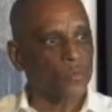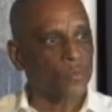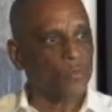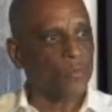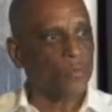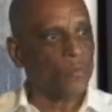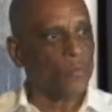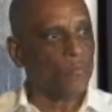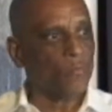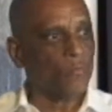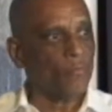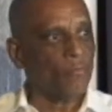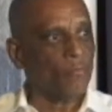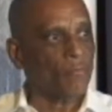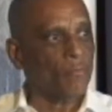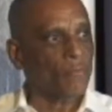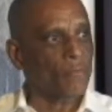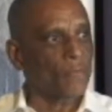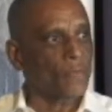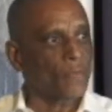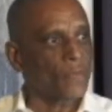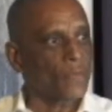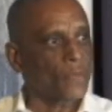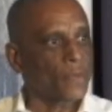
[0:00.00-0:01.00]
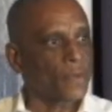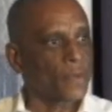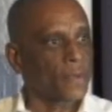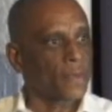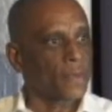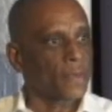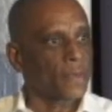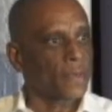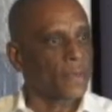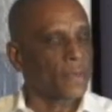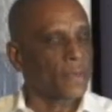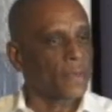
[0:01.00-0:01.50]

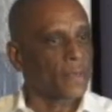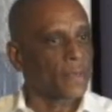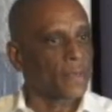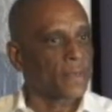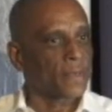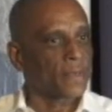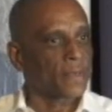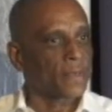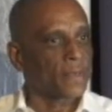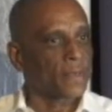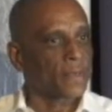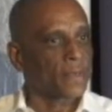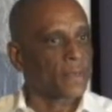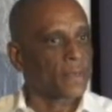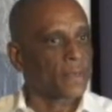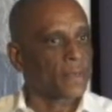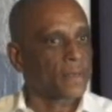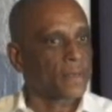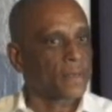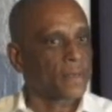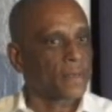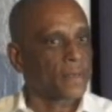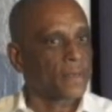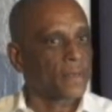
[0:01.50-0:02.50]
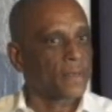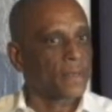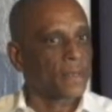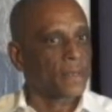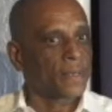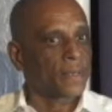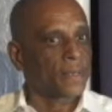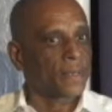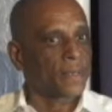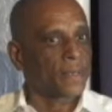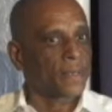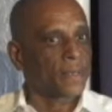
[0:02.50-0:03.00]

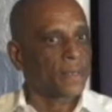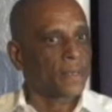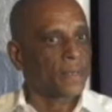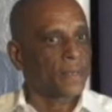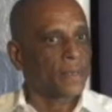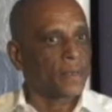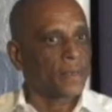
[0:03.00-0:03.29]
[no speech]